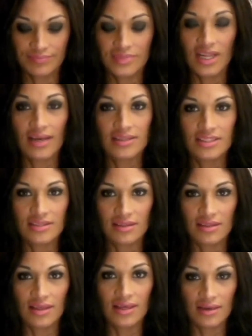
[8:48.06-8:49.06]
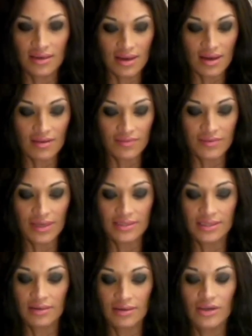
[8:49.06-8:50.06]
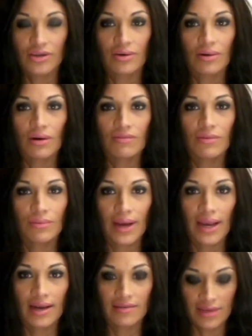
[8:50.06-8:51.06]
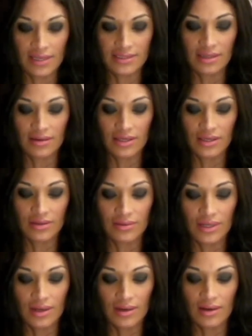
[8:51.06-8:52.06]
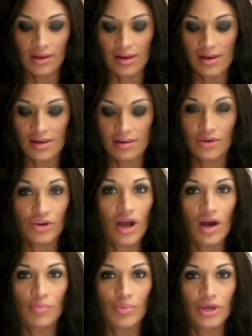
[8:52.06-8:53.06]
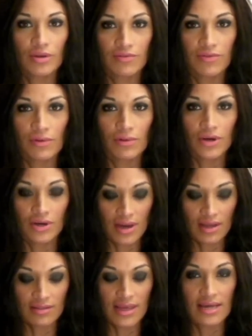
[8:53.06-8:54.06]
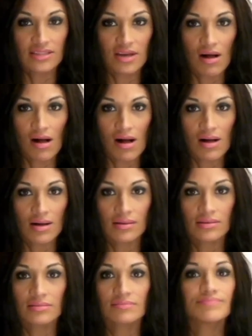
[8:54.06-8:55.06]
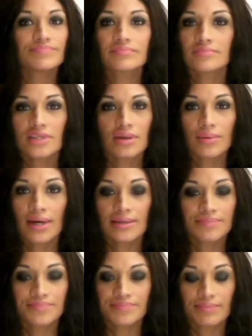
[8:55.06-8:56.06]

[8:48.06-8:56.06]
not thin enough, if they tell you you're overweight, if they tell you you're not beautiful, you're not that tall, you know what?